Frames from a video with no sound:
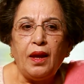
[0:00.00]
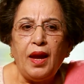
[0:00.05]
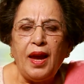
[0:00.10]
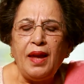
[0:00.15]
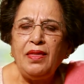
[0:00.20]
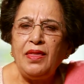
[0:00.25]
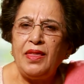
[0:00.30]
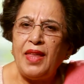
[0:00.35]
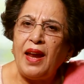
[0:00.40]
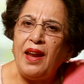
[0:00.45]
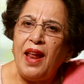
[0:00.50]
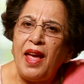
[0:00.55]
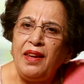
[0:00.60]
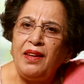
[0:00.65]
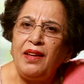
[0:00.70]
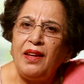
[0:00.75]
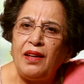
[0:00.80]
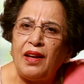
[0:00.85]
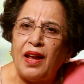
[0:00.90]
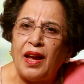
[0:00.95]
And then I
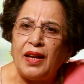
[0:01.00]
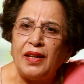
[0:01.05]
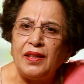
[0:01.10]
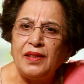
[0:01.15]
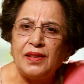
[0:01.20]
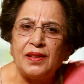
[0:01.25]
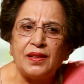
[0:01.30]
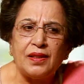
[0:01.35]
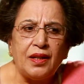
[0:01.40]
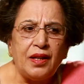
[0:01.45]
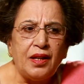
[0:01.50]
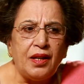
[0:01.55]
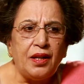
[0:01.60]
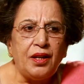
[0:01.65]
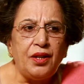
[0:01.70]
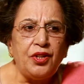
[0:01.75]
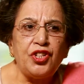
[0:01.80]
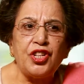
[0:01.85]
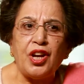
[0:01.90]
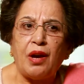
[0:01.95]
realized,
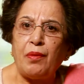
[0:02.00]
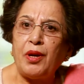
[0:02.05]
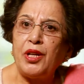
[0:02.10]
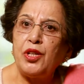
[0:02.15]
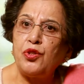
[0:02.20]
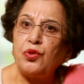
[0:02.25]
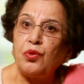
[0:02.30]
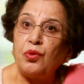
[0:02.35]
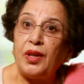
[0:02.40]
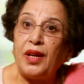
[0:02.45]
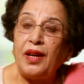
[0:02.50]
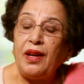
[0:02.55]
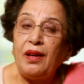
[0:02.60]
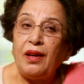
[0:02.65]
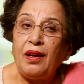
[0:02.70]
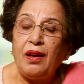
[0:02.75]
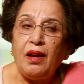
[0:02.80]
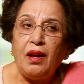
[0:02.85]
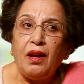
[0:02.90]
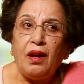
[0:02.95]
Shyama Chona,
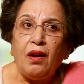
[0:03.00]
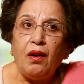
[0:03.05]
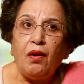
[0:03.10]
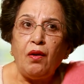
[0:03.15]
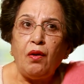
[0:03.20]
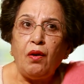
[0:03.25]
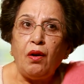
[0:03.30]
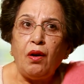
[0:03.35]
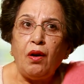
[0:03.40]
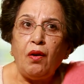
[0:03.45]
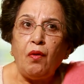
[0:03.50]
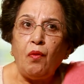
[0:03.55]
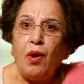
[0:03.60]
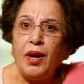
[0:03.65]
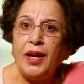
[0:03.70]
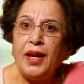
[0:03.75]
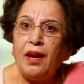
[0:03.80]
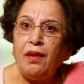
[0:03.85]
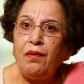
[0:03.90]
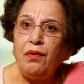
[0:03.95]

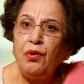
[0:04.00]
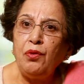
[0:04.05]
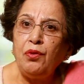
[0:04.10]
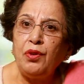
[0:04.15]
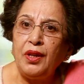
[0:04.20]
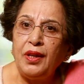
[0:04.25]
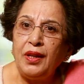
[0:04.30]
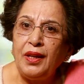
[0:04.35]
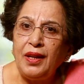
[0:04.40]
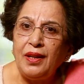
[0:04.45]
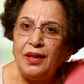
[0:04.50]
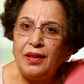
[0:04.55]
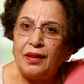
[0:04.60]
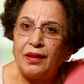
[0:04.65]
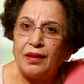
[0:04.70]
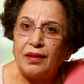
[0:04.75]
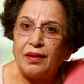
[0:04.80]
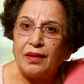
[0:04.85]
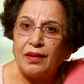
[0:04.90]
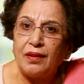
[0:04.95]
what have you
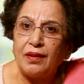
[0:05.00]
created?